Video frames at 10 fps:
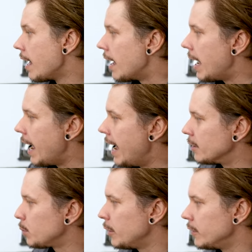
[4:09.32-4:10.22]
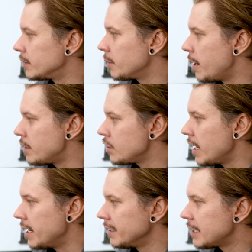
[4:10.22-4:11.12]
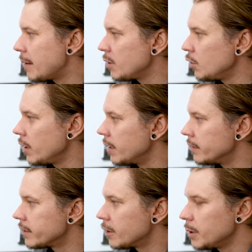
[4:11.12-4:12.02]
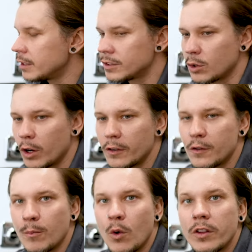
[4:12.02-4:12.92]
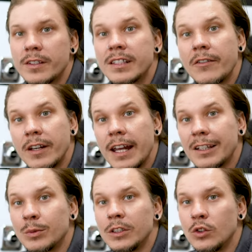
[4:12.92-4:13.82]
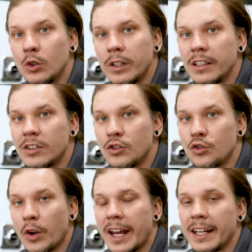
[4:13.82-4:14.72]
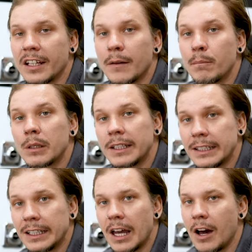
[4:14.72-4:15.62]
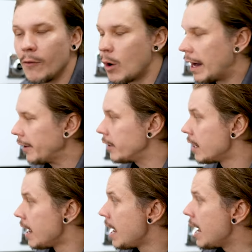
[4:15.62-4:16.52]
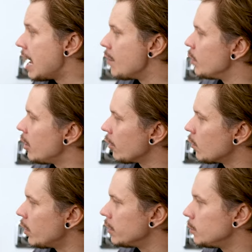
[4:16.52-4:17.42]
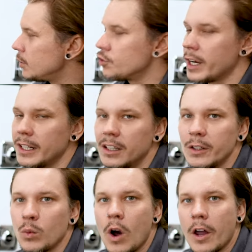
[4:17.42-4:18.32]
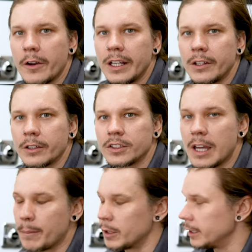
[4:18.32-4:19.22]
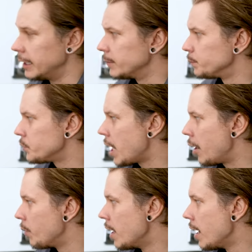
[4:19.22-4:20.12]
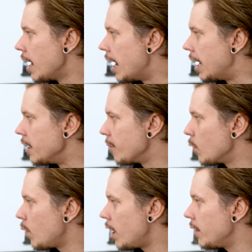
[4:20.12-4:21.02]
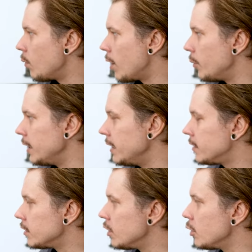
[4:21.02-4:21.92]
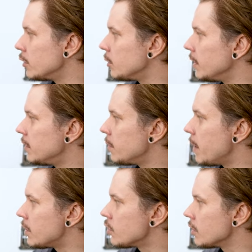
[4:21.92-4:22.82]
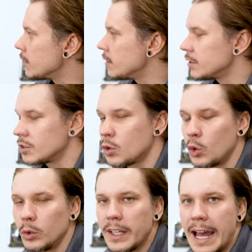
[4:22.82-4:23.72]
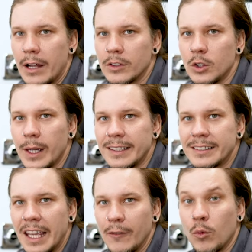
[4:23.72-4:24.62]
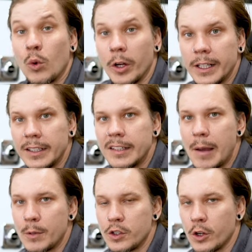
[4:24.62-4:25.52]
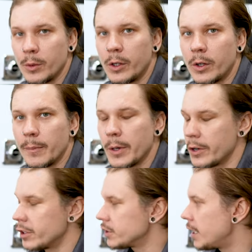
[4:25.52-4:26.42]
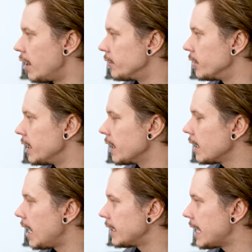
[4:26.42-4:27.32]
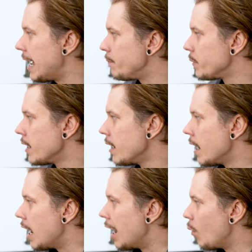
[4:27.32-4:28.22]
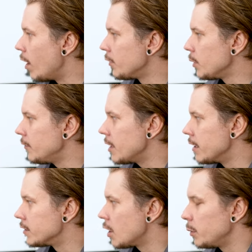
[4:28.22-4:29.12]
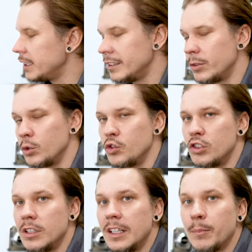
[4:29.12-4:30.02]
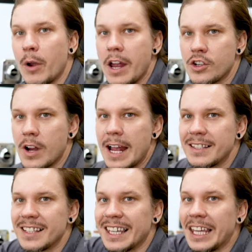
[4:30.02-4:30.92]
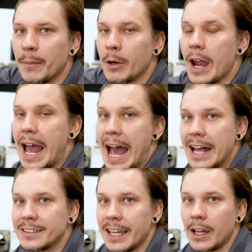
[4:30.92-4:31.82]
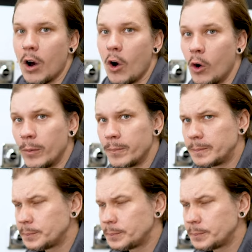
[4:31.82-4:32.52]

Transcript: Uh, as previously mentioned, anytime the unit is going to be in storage for more than seven days, we do need to drain it completely of water, and we are going to be draining the water heater separately. So uh, number one, what we need to do is we need to make sure that this is cooled down to a safe working temperature. We don't want to burn ourselves or anything like that. Uh, once we've done so, we need to depressurize the camper as a whole.